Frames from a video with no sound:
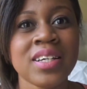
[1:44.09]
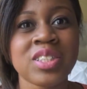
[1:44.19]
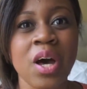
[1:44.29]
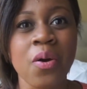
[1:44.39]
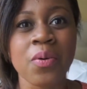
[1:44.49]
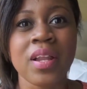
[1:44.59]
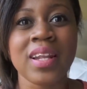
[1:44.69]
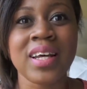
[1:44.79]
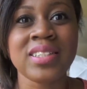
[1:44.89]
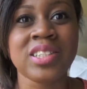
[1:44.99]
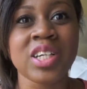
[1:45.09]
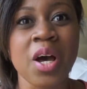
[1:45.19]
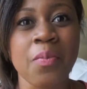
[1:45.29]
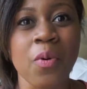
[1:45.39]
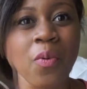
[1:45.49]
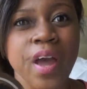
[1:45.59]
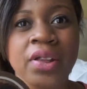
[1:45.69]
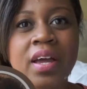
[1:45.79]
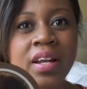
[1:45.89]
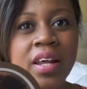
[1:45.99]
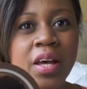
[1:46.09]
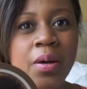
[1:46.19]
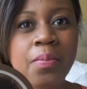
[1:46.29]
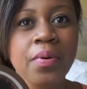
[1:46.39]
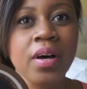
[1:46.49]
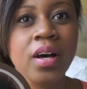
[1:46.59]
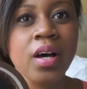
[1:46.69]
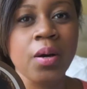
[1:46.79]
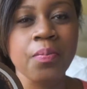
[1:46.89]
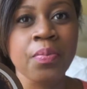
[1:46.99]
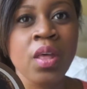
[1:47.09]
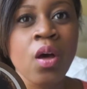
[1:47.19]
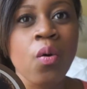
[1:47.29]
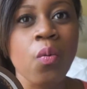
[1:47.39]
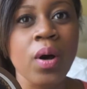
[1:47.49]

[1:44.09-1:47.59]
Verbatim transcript: So let's jump right on into it.